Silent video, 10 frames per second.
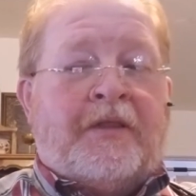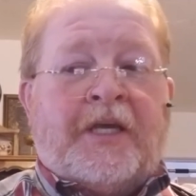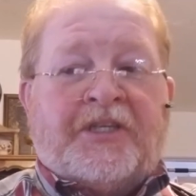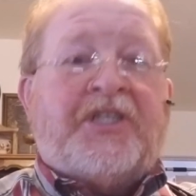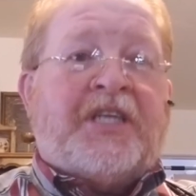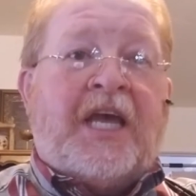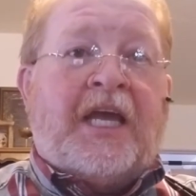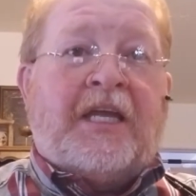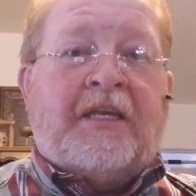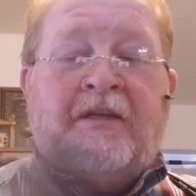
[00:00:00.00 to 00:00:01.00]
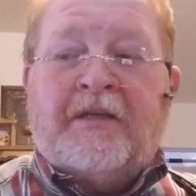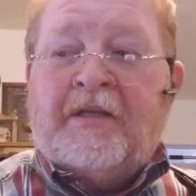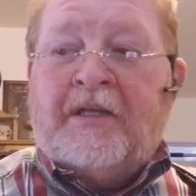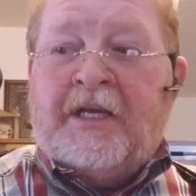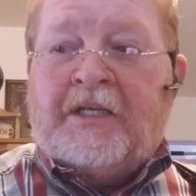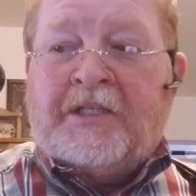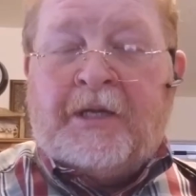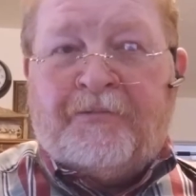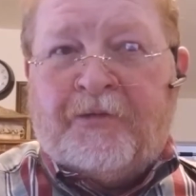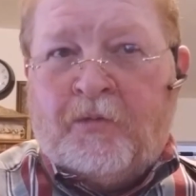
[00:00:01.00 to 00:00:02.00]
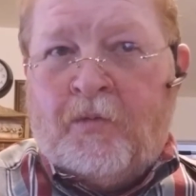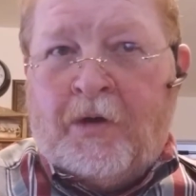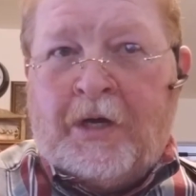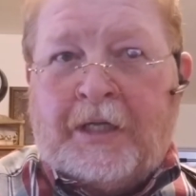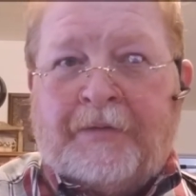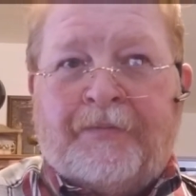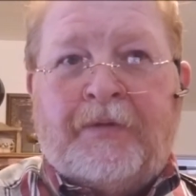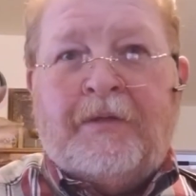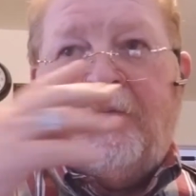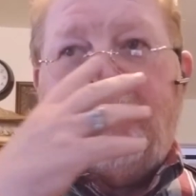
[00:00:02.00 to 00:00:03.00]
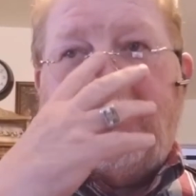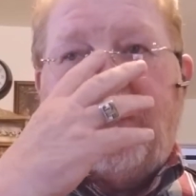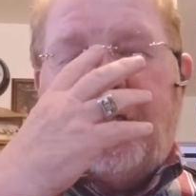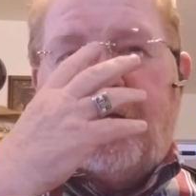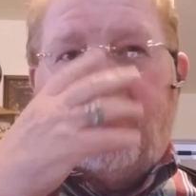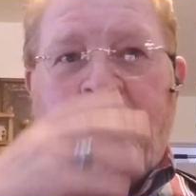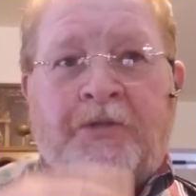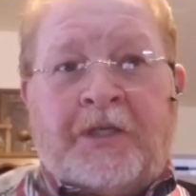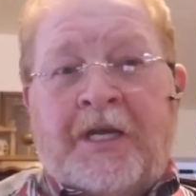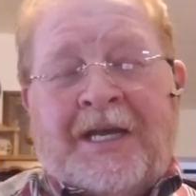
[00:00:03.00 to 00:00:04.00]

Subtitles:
they stayed, except for one was a little loose.